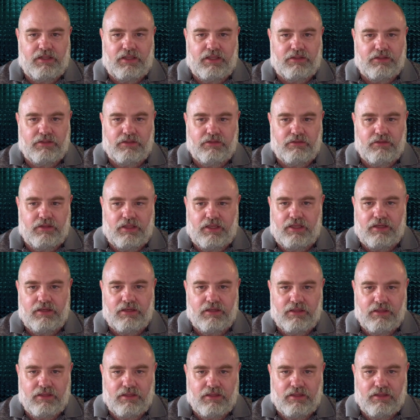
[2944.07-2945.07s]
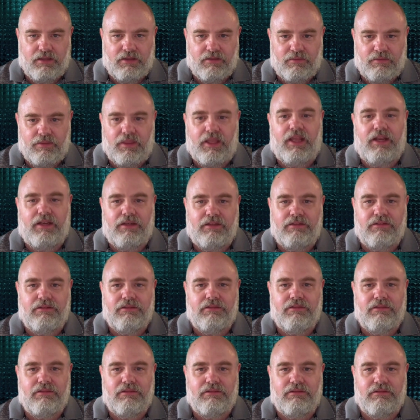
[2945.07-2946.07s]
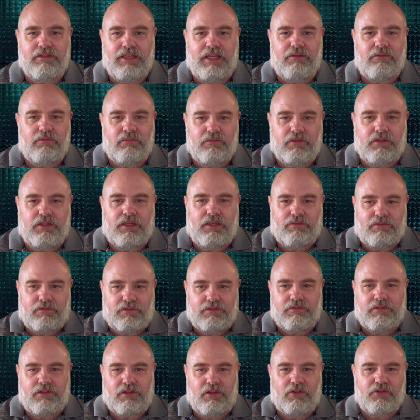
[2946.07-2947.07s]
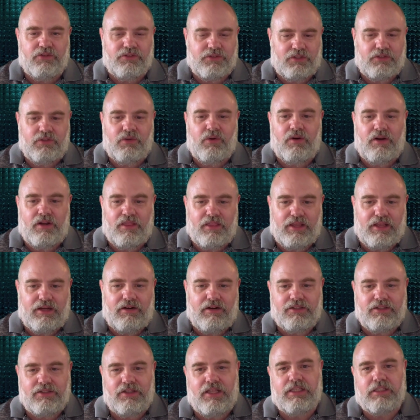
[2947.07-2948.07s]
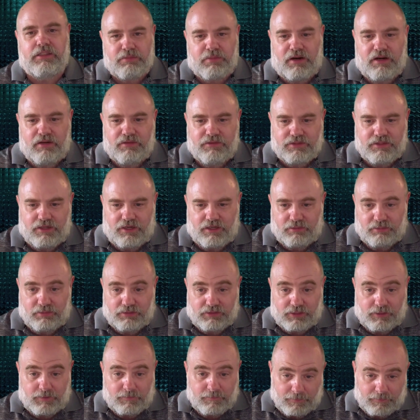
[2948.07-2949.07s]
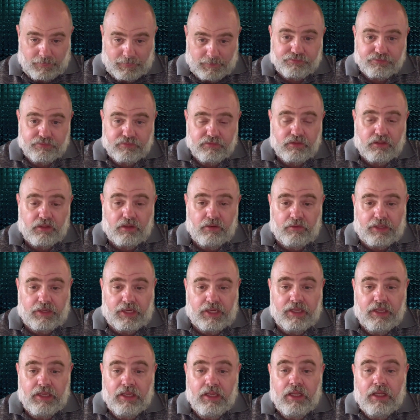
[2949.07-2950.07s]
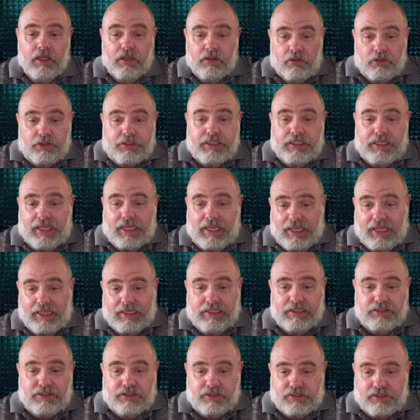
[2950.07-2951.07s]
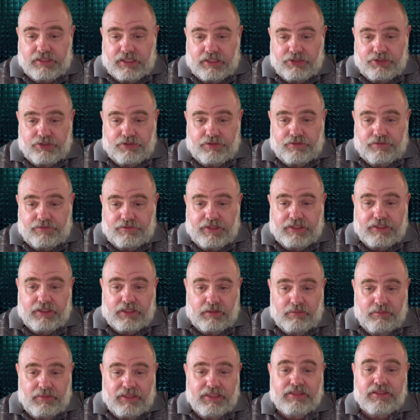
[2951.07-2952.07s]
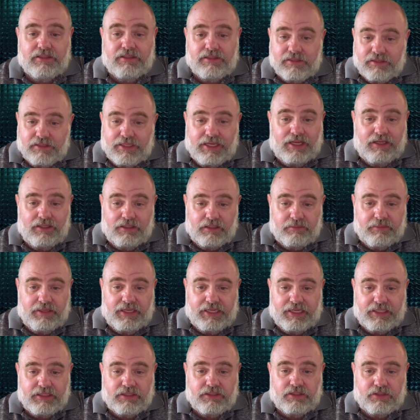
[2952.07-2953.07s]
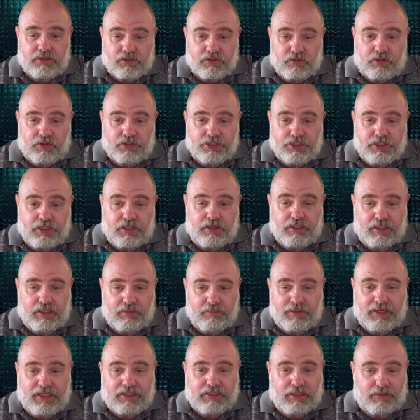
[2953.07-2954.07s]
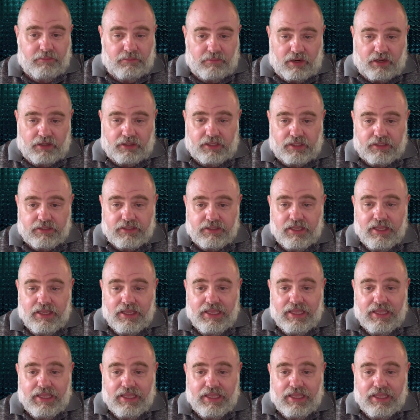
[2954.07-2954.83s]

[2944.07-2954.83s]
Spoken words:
allowed to do that. Then that would have closed the door to that. Right? So that's part of his argument there. Okay. Looking ahead, it's essential the Fed commit to scaling back its distortionary impact on markets.